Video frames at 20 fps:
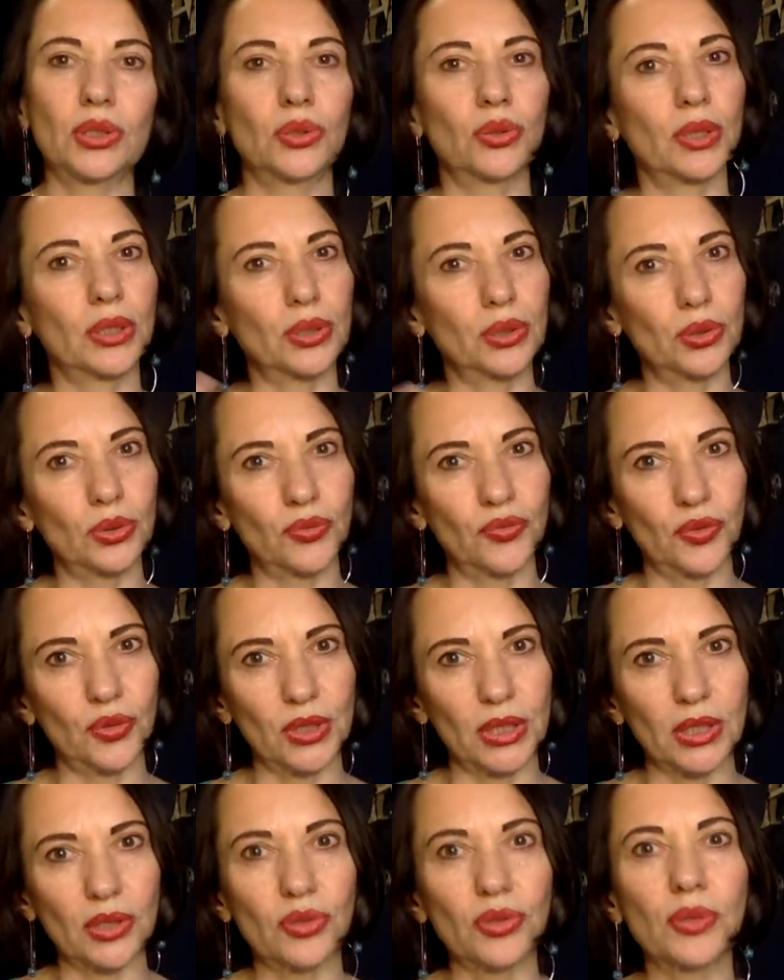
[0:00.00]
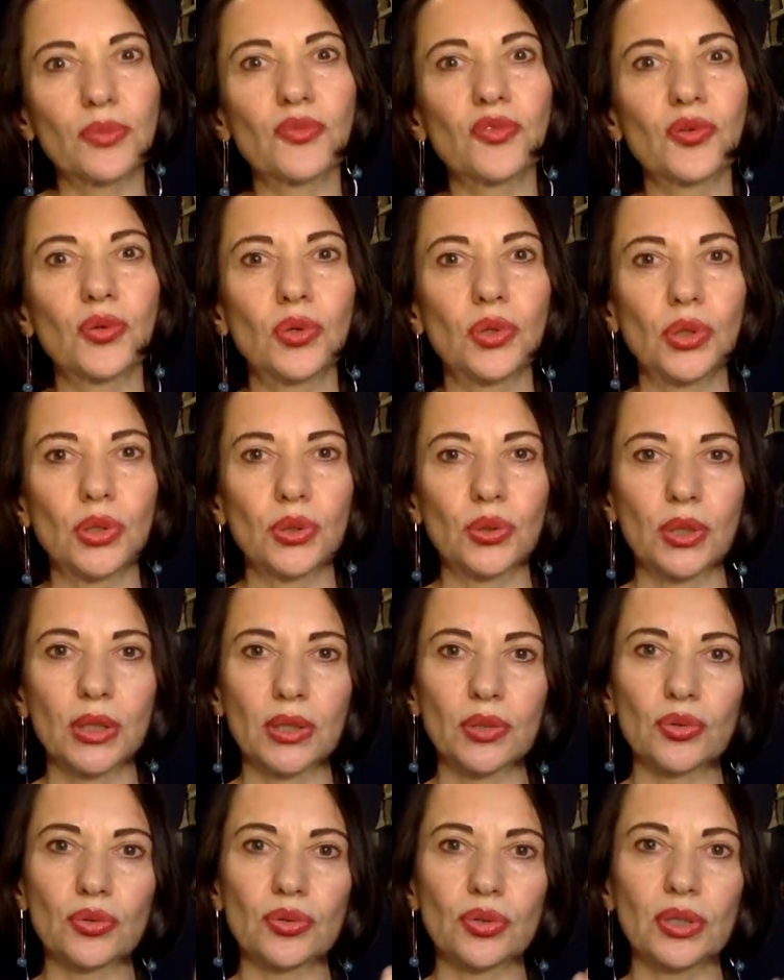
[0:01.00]
you can do further dream work, you
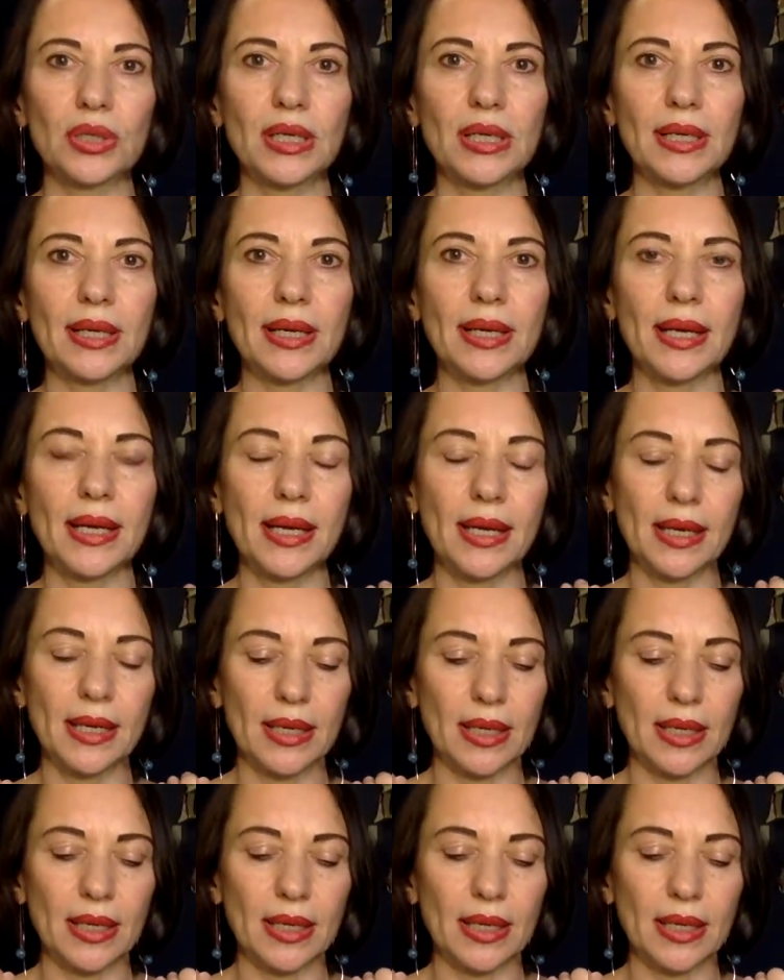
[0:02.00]
can really